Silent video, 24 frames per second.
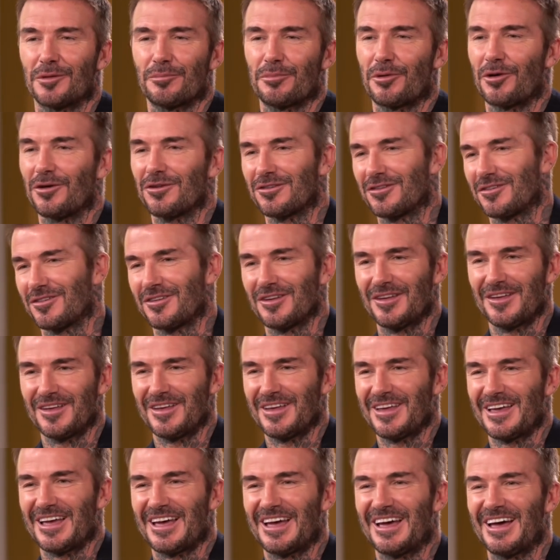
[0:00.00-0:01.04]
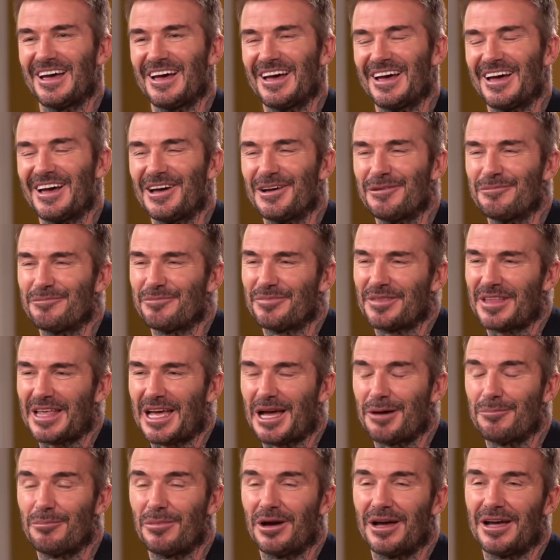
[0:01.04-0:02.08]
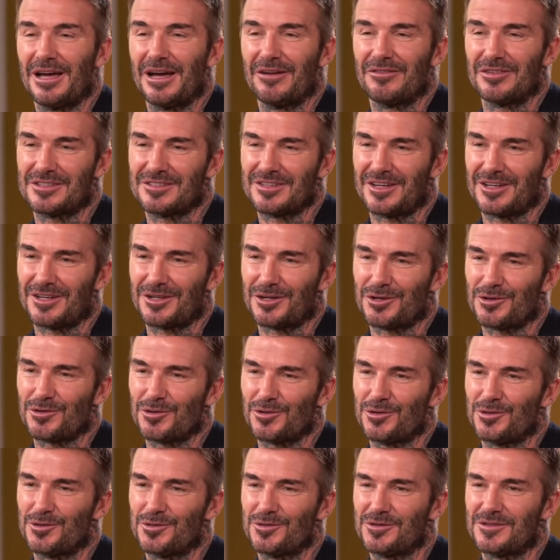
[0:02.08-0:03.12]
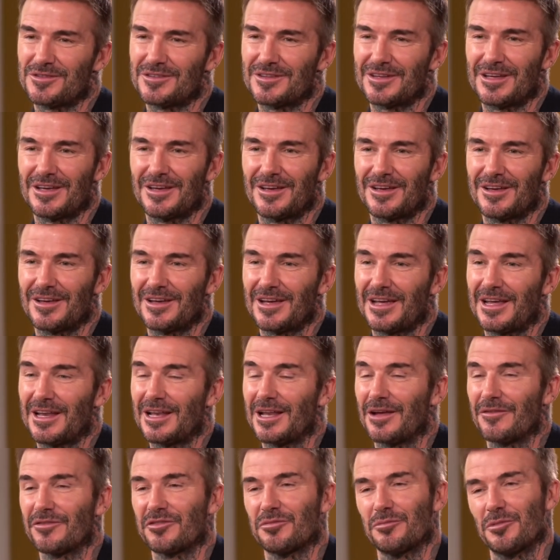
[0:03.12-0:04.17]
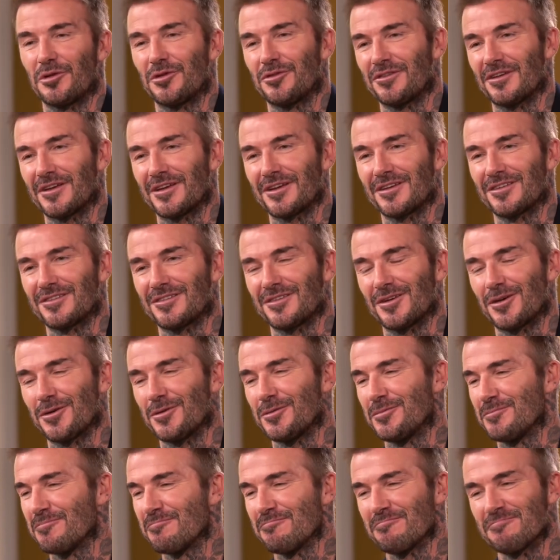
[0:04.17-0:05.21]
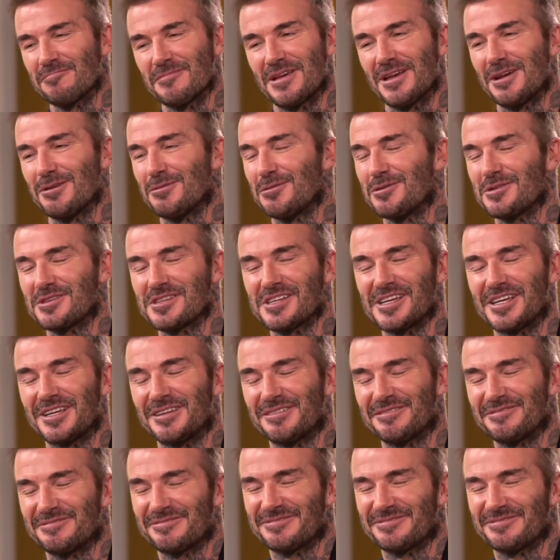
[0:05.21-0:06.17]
the boss, and my other son Cruz, he loves music, so we'll see.